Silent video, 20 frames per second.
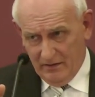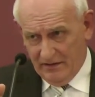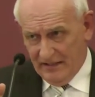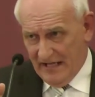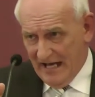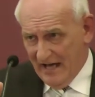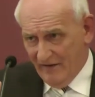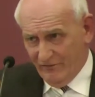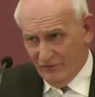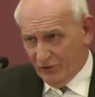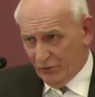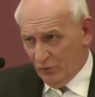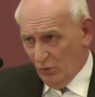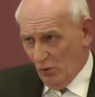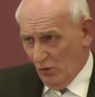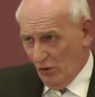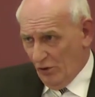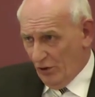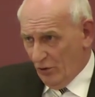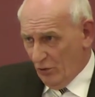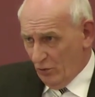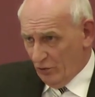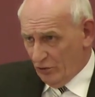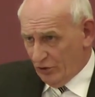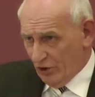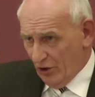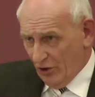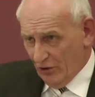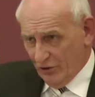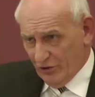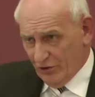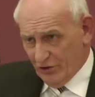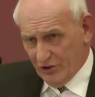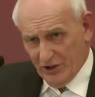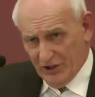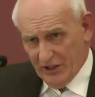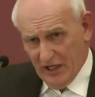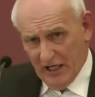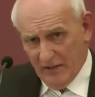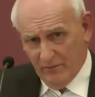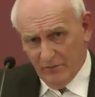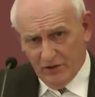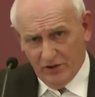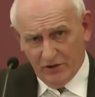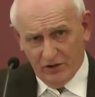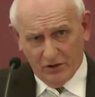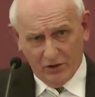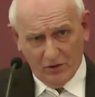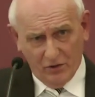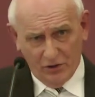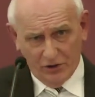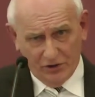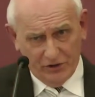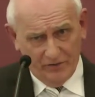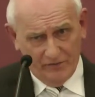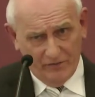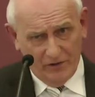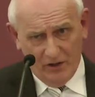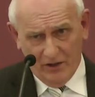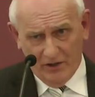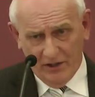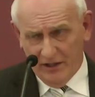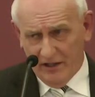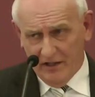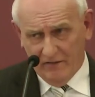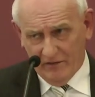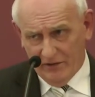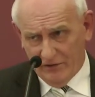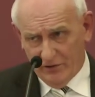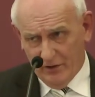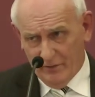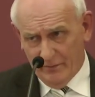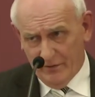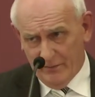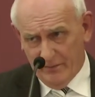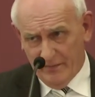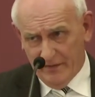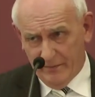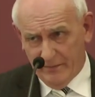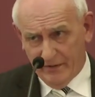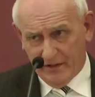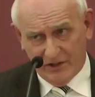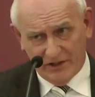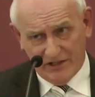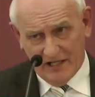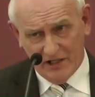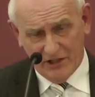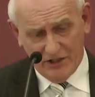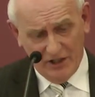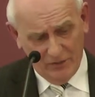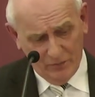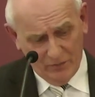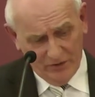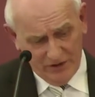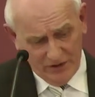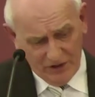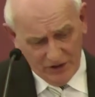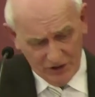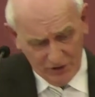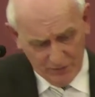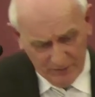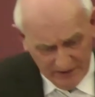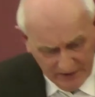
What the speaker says: And I've sworn oaths hundreds of times in the courts of law, and it never troubled me, because that's not what this is